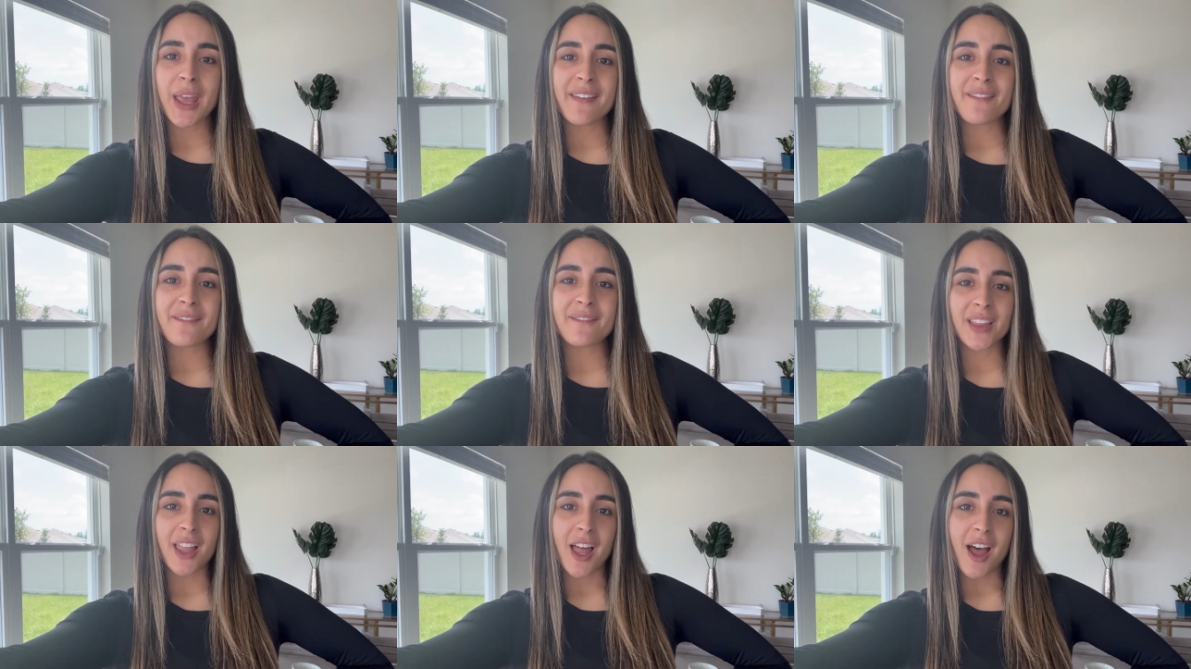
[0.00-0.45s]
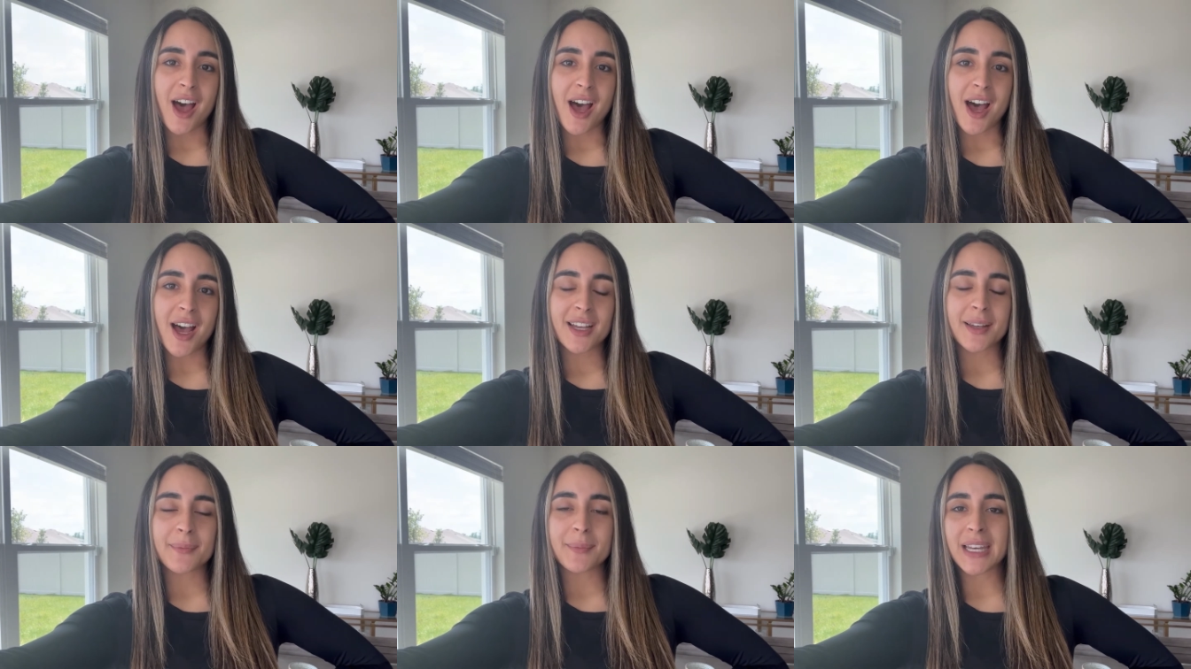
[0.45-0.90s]
a
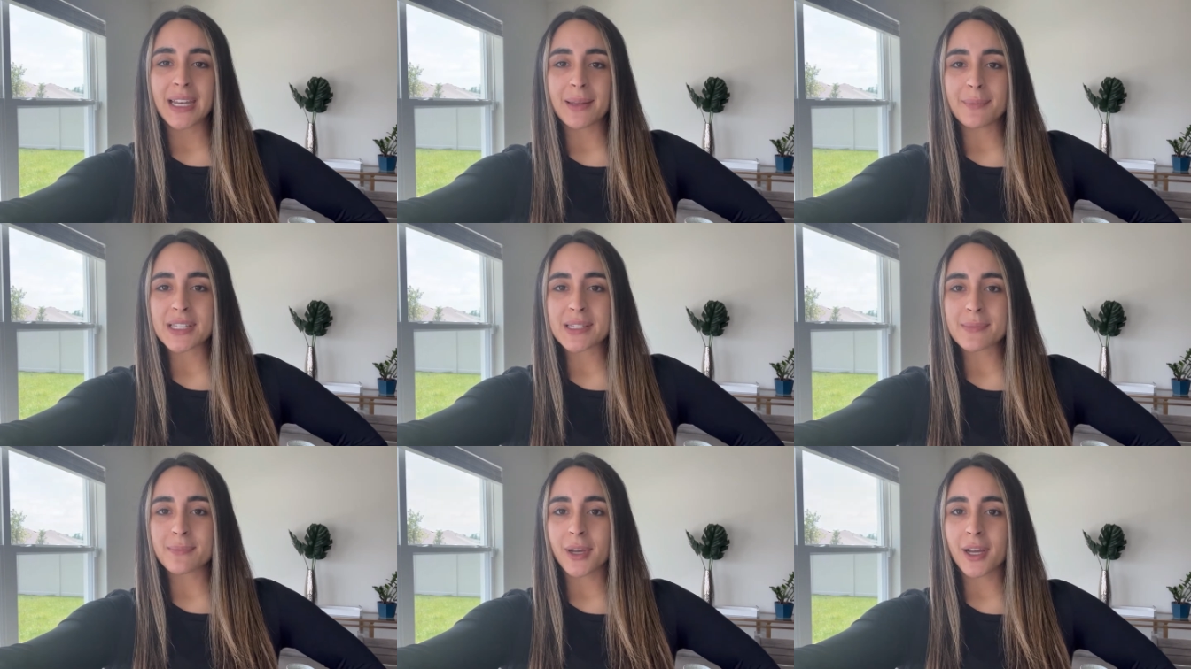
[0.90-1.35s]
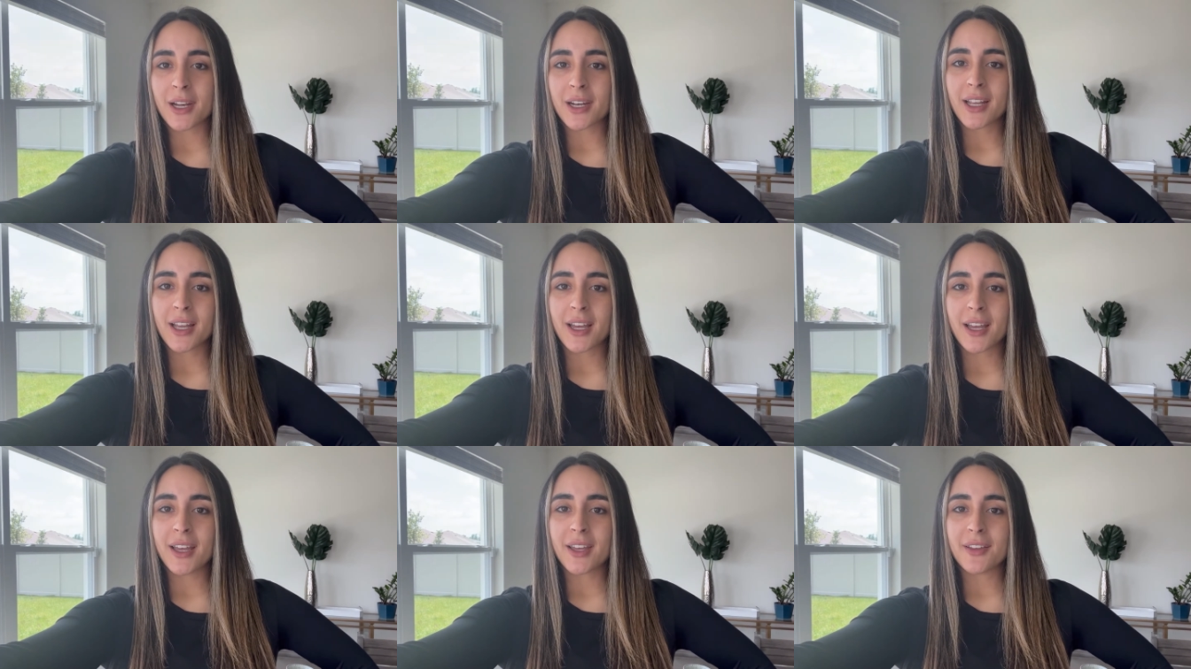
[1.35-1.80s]
vlog. My name is
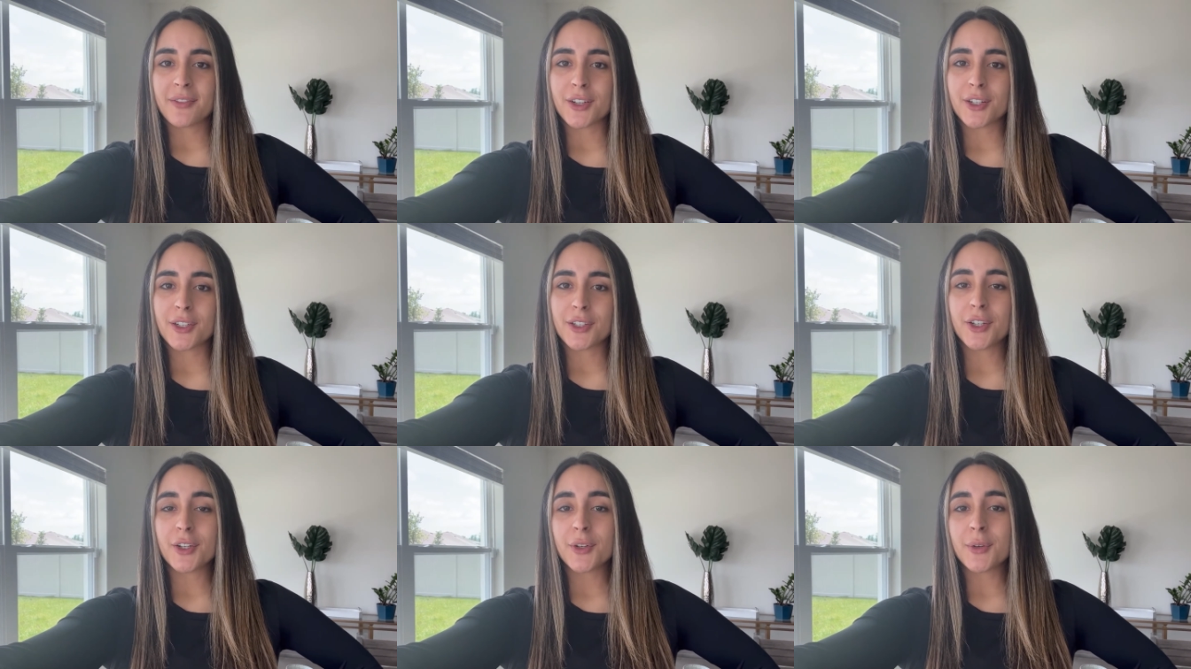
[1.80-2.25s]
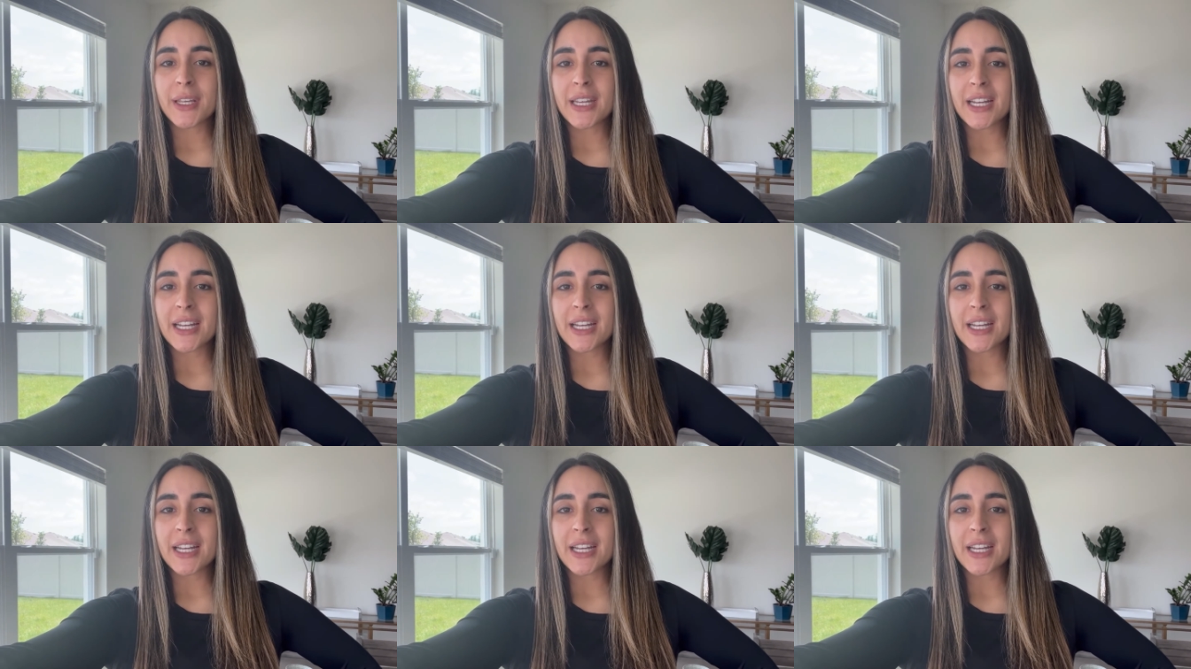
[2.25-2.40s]
Monica if you're new